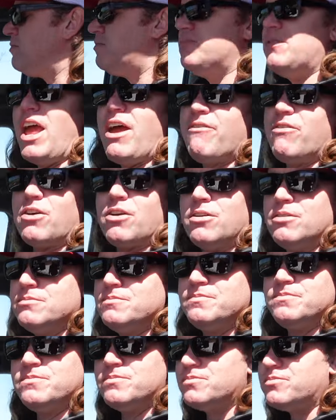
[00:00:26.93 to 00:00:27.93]
Never.
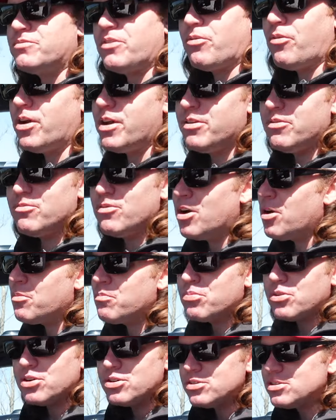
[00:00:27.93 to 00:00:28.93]
We
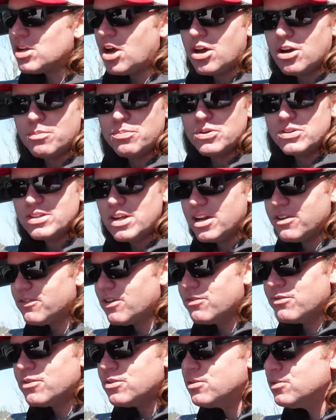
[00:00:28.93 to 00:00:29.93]
produce 100% of our
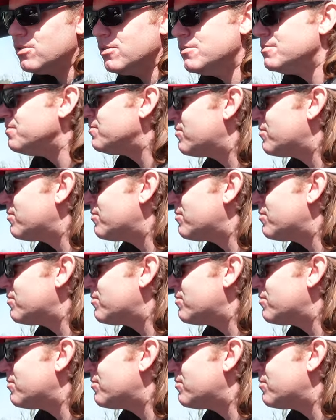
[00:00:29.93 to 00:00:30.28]
food